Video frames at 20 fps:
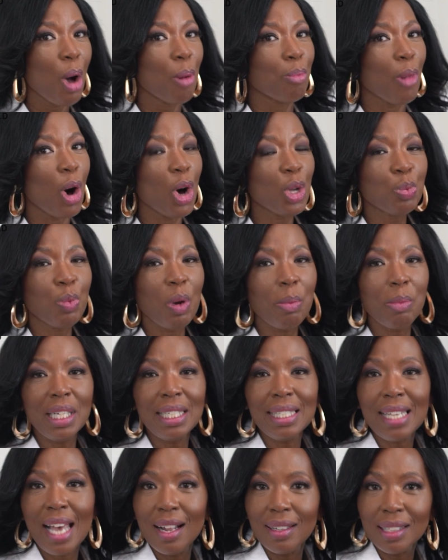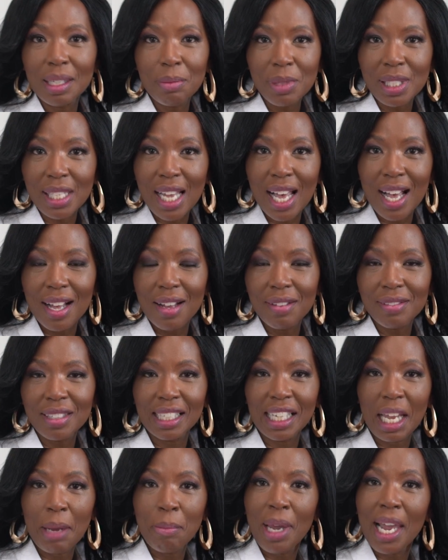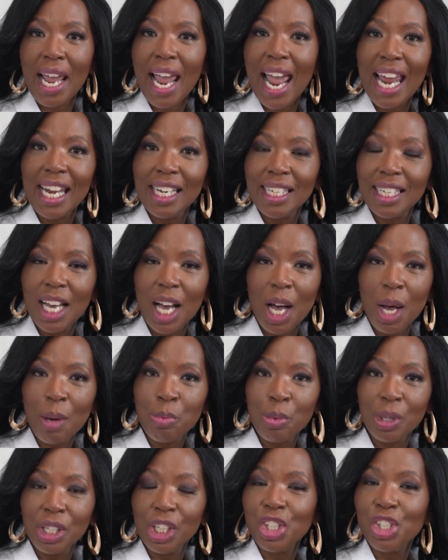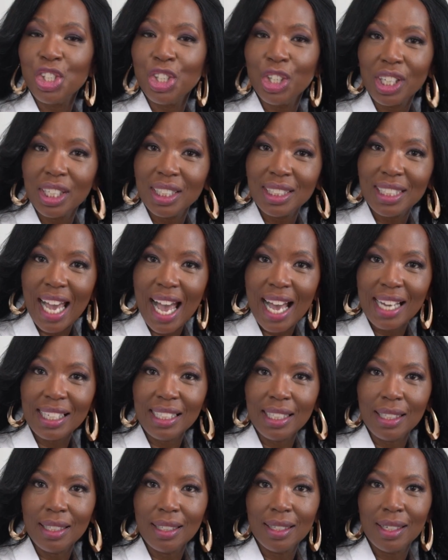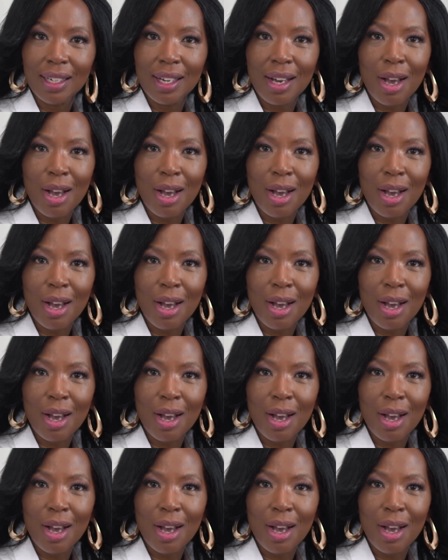Most women tell themselves that they may end up with a sugar daddy,